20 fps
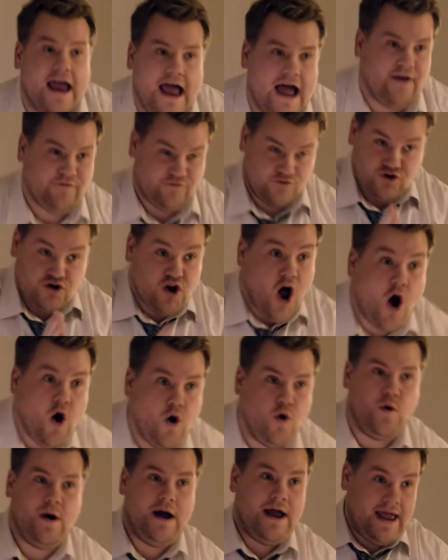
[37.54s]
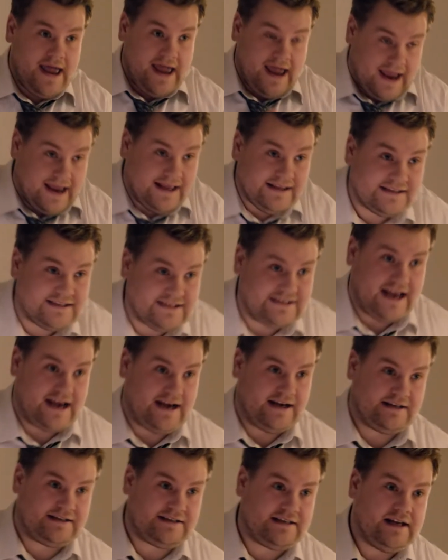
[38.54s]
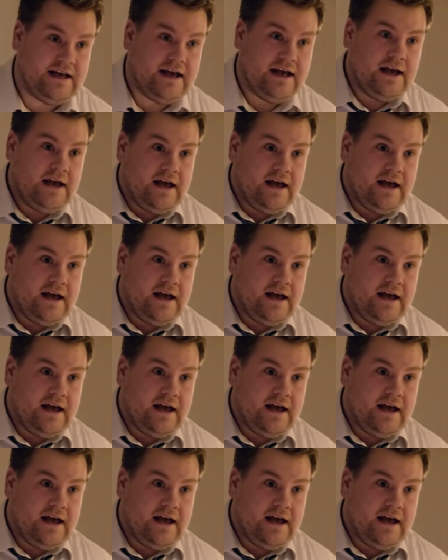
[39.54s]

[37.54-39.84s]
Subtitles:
I have no instinct.